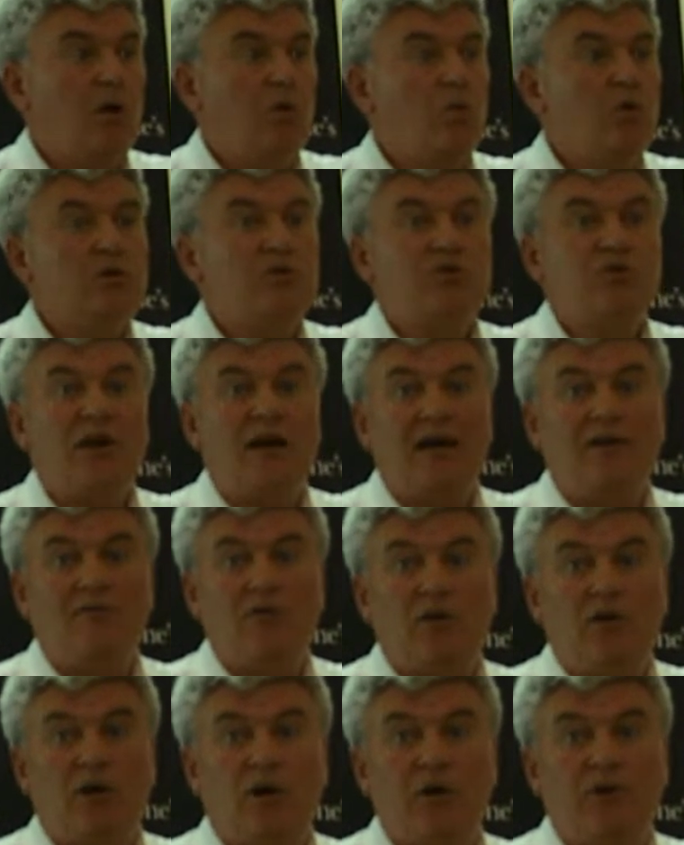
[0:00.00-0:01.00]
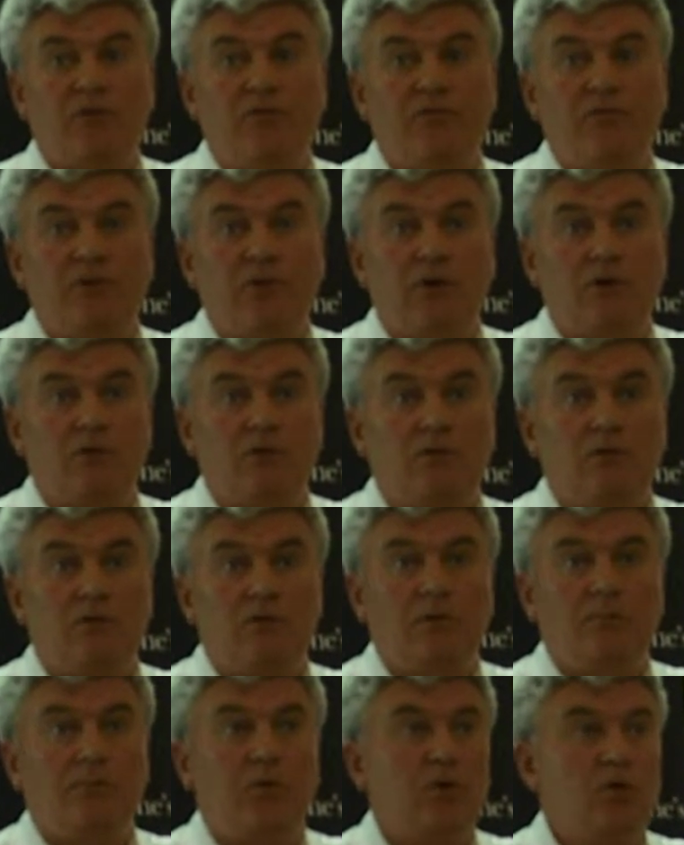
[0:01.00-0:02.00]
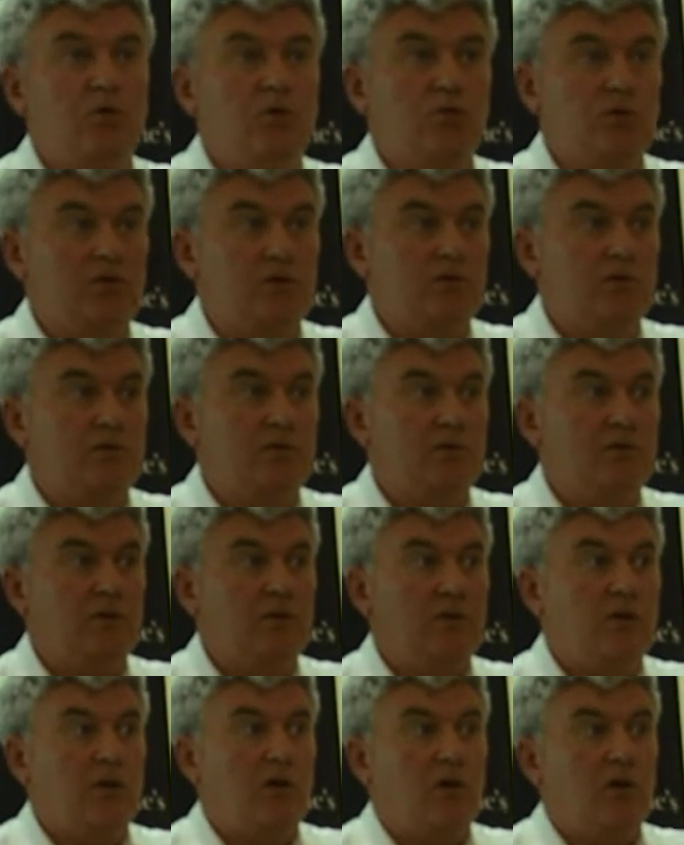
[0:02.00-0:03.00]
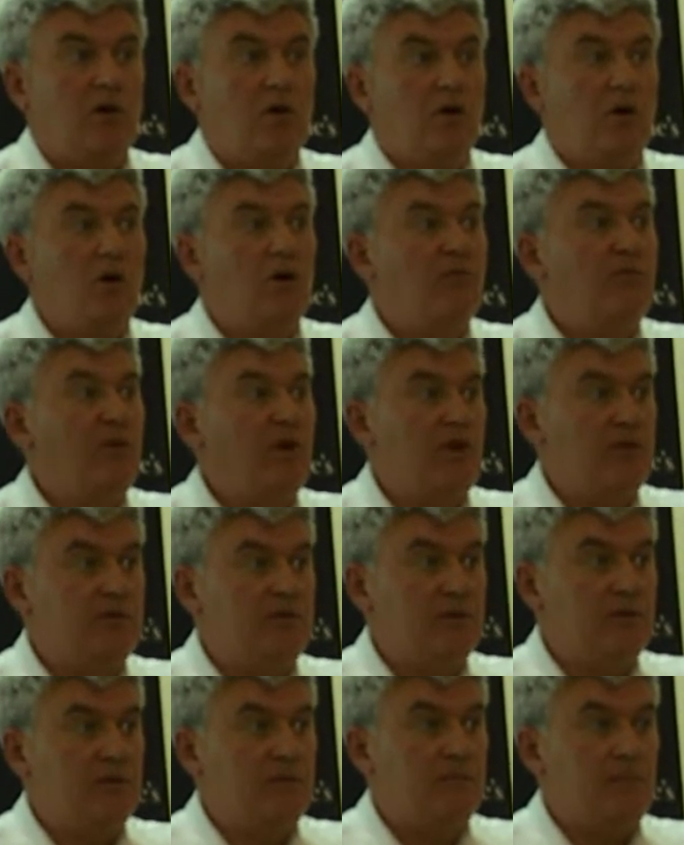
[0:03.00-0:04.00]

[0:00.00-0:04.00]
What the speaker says: would travel out of the pollution of London